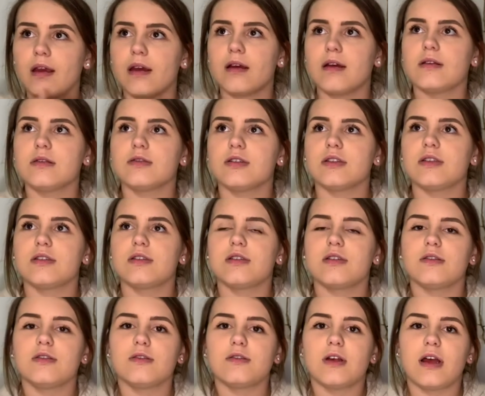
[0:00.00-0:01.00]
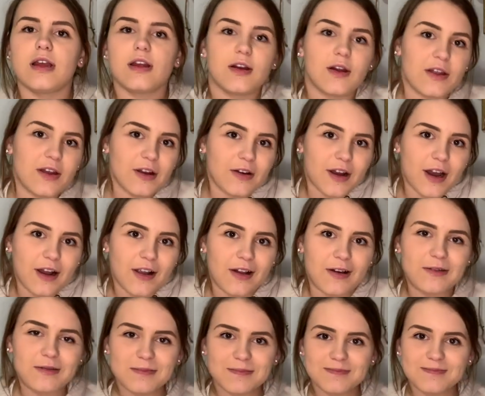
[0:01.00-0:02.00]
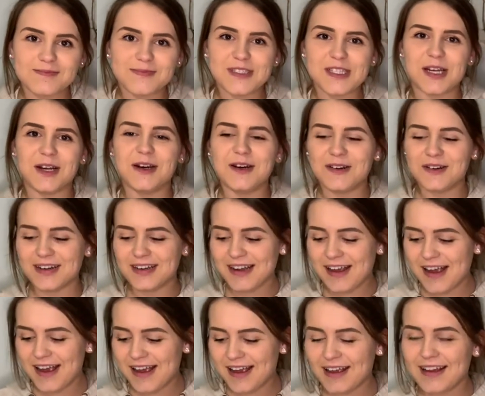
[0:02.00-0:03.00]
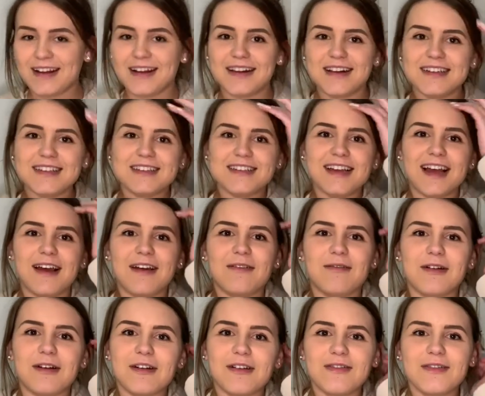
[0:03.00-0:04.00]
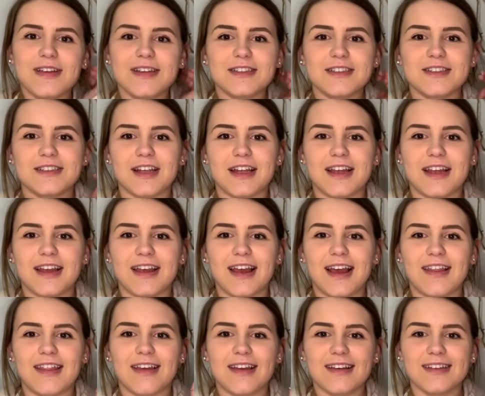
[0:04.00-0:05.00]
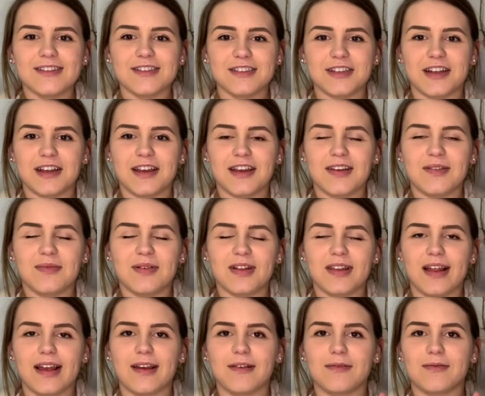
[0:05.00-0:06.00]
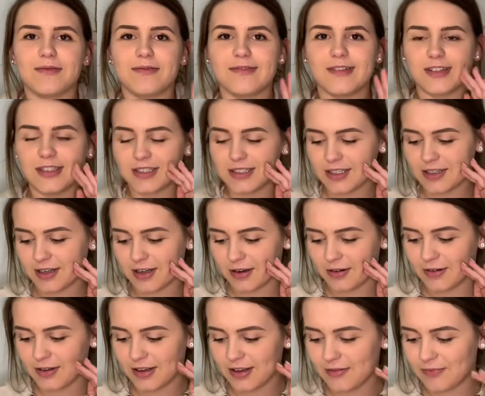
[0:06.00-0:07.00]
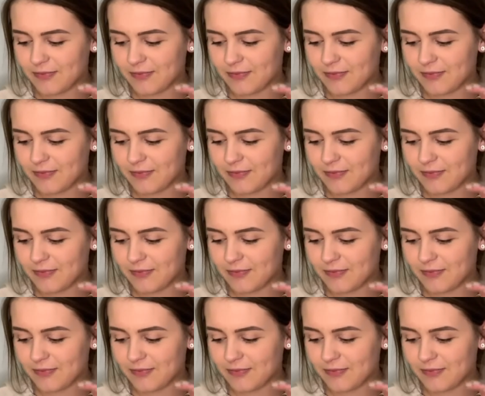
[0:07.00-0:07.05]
just to let you know that you're not alone. So, I wonder if it's shaky. I think it's shaky, but like, we're just going to go with it.